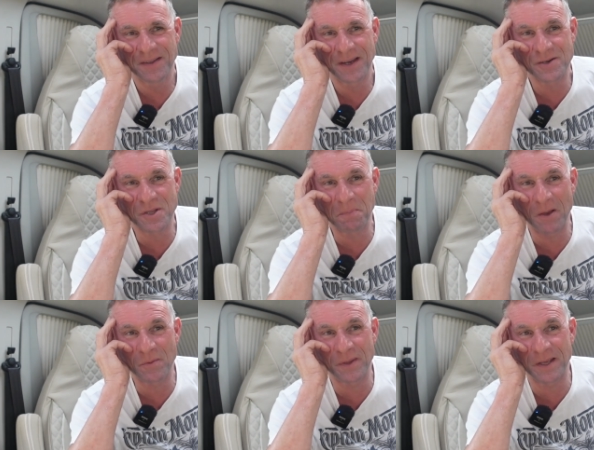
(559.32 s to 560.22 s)
Here's the
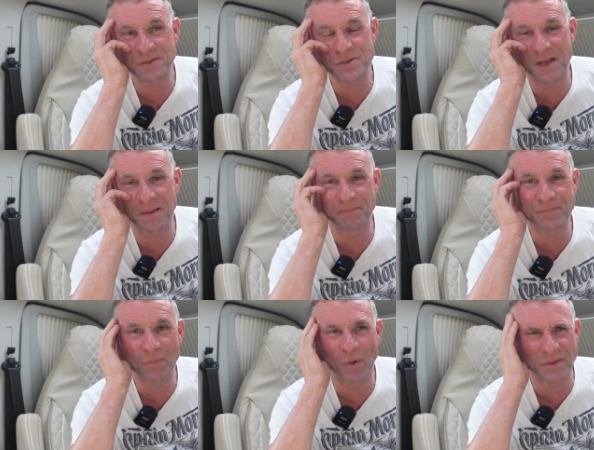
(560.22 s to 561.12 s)
bloke that
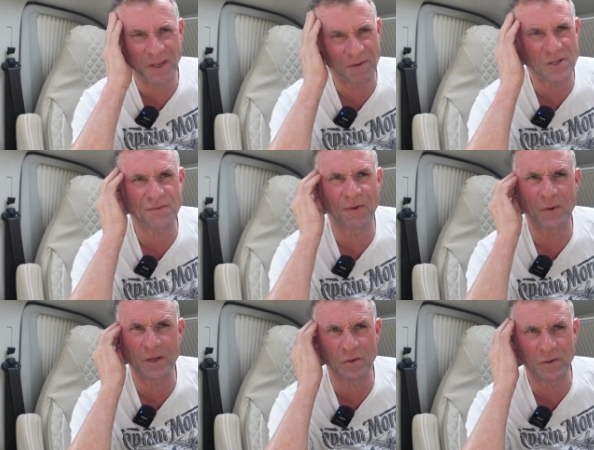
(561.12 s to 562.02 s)
wasn't giving us a
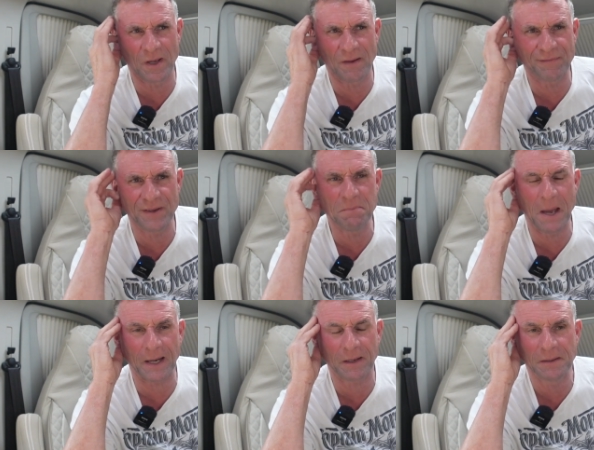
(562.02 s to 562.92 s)
very good
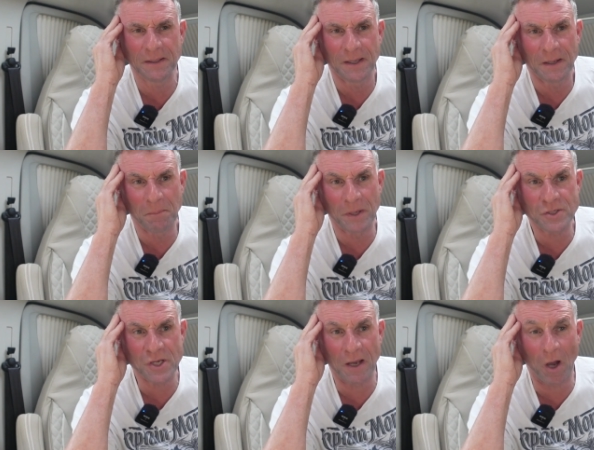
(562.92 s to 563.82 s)
feedback.
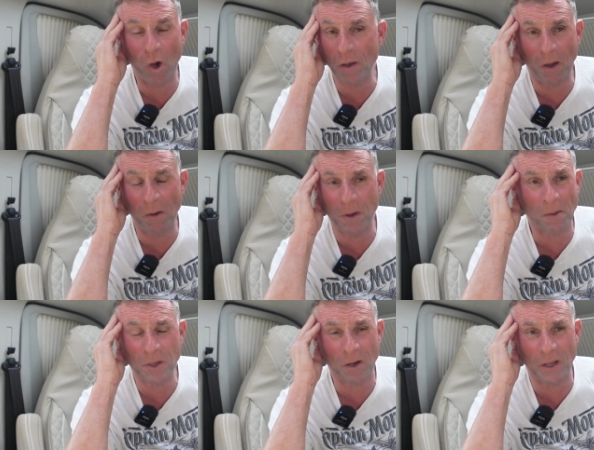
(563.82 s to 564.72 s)
But
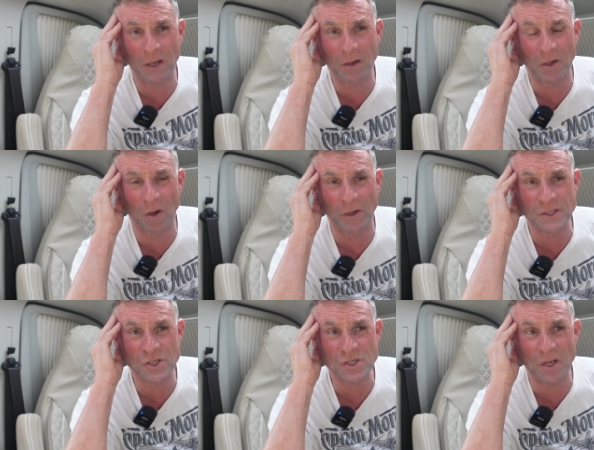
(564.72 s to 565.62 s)
I'm kind of like, look,
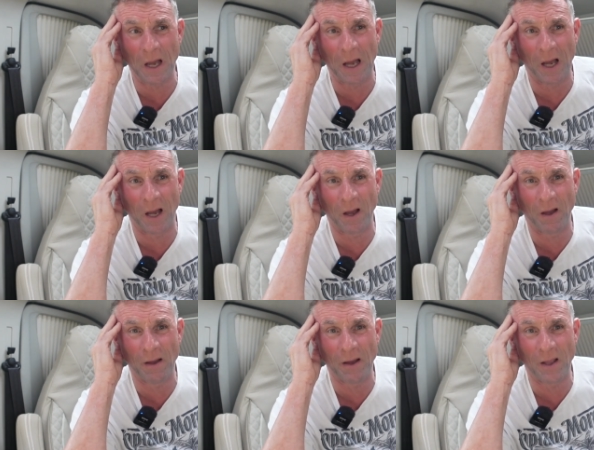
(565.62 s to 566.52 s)
guys,
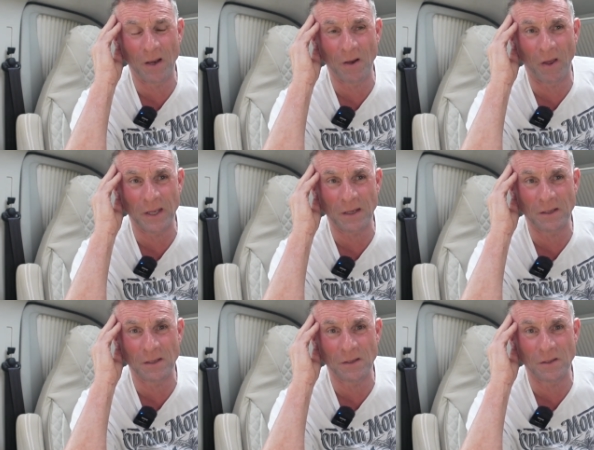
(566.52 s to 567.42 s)

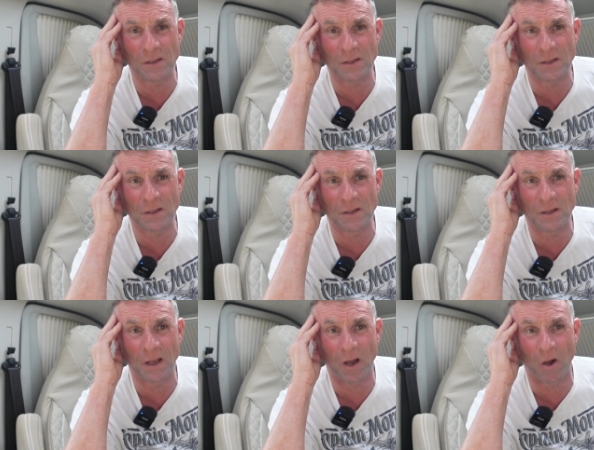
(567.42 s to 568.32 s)
like,
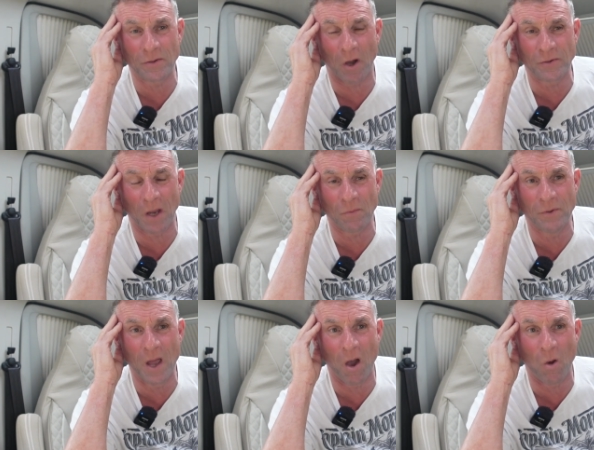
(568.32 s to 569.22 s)
I
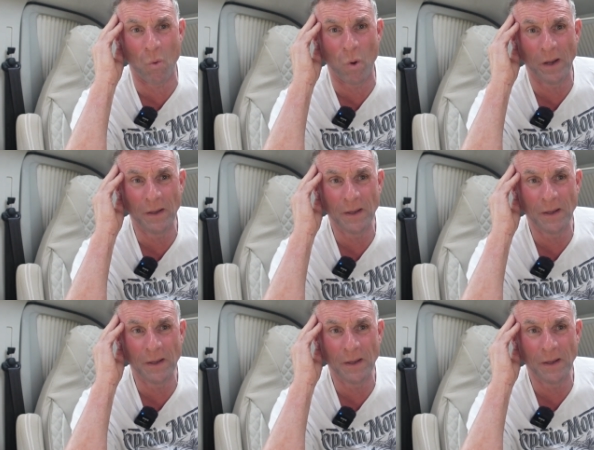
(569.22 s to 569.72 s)
don't know,